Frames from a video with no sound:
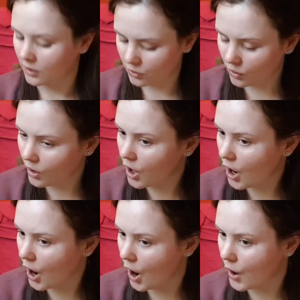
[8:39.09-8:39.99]
Not
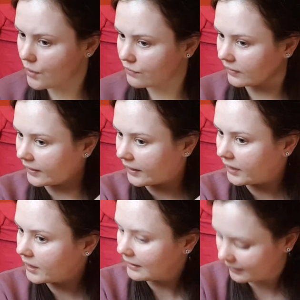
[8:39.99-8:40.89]

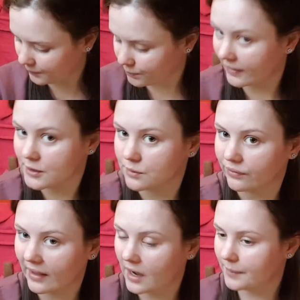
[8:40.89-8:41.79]
overly impressed with
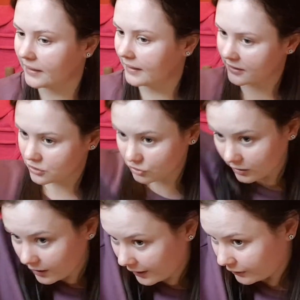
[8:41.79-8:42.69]
that. I mean, let's
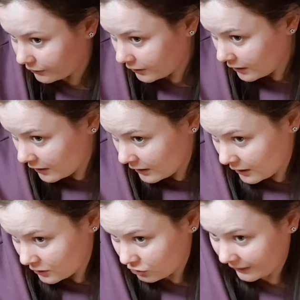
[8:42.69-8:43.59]
try
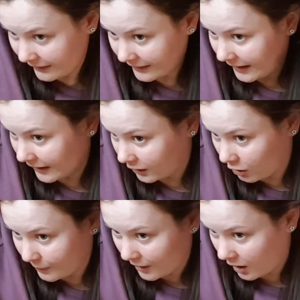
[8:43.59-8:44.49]
that again, go a
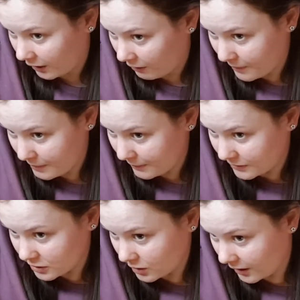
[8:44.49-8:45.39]
bit higher up and maybe
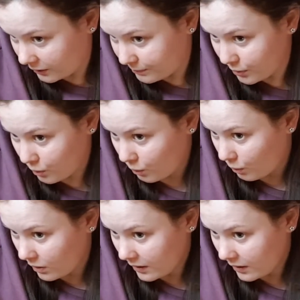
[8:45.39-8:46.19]
just kind of pull